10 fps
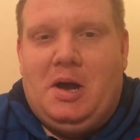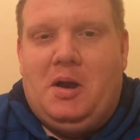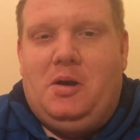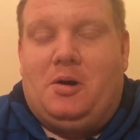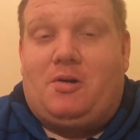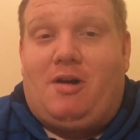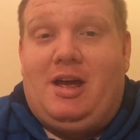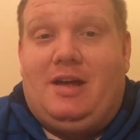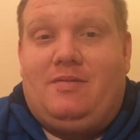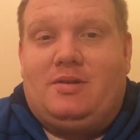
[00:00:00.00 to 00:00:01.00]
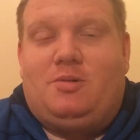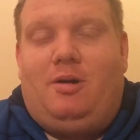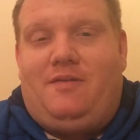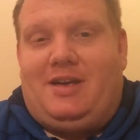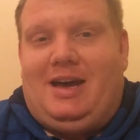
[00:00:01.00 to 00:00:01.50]
not great, and
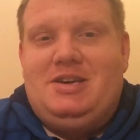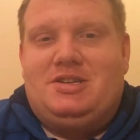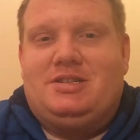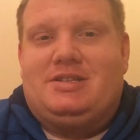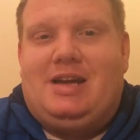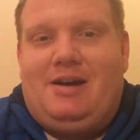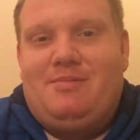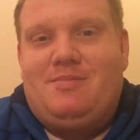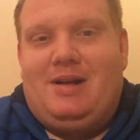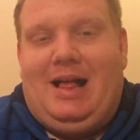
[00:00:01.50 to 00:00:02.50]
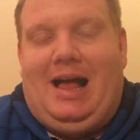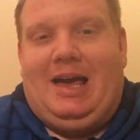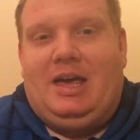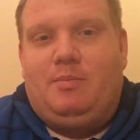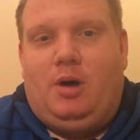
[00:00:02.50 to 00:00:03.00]
qualification is now
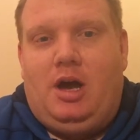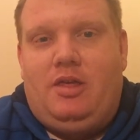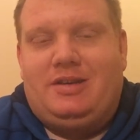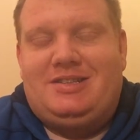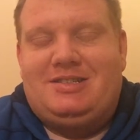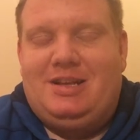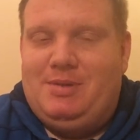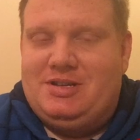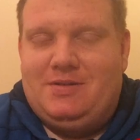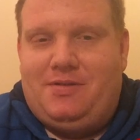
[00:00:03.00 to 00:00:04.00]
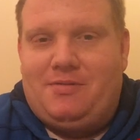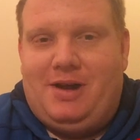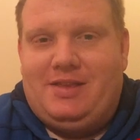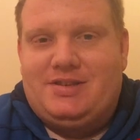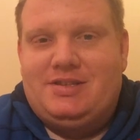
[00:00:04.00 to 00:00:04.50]
hanging by the slimmest of
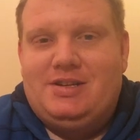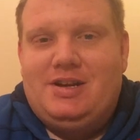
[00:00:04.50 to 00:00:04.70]
threads,